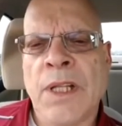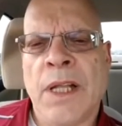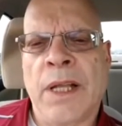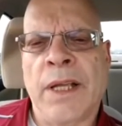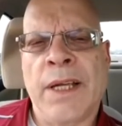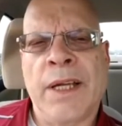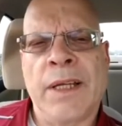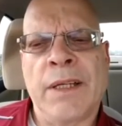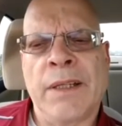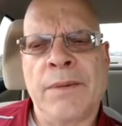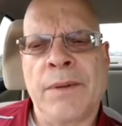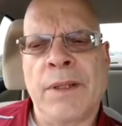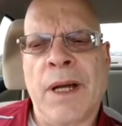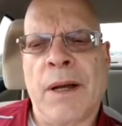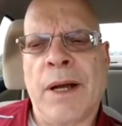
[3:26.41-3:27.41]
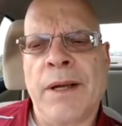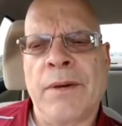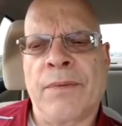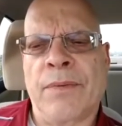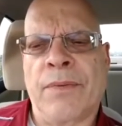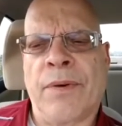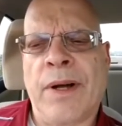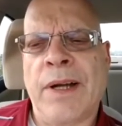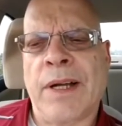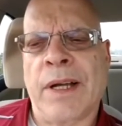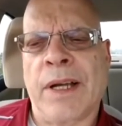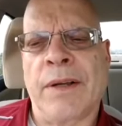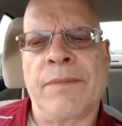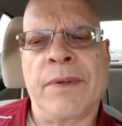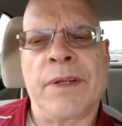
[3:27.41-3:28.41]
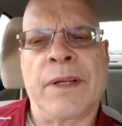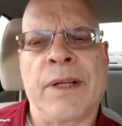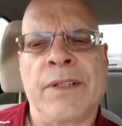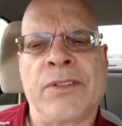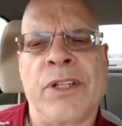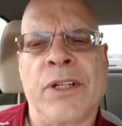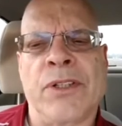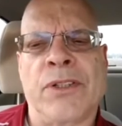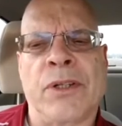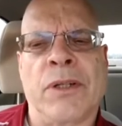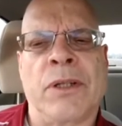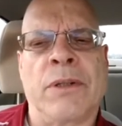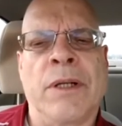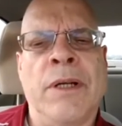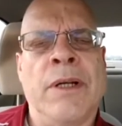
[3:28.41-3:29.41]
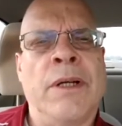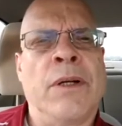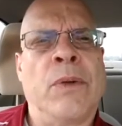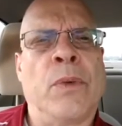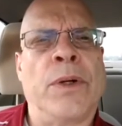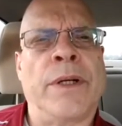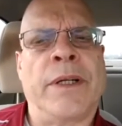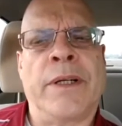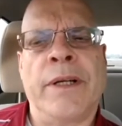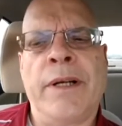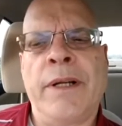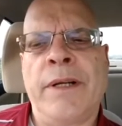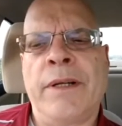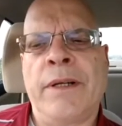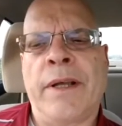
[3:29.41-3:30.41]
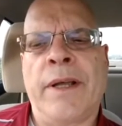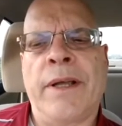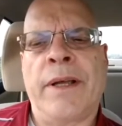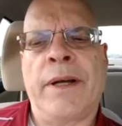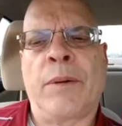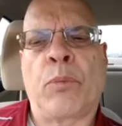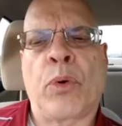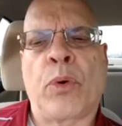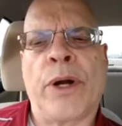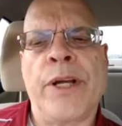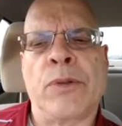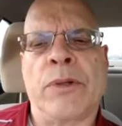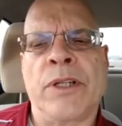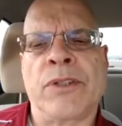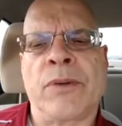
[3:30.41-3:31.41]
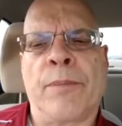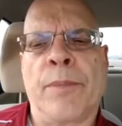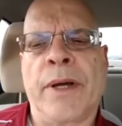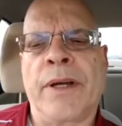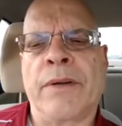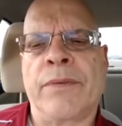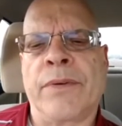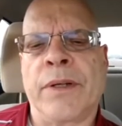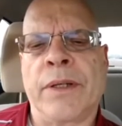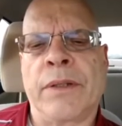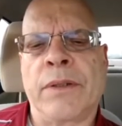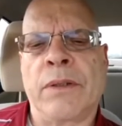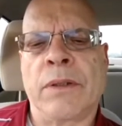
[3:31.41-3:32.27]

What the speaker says: And item five, it says when getting an appraisal is a benefit.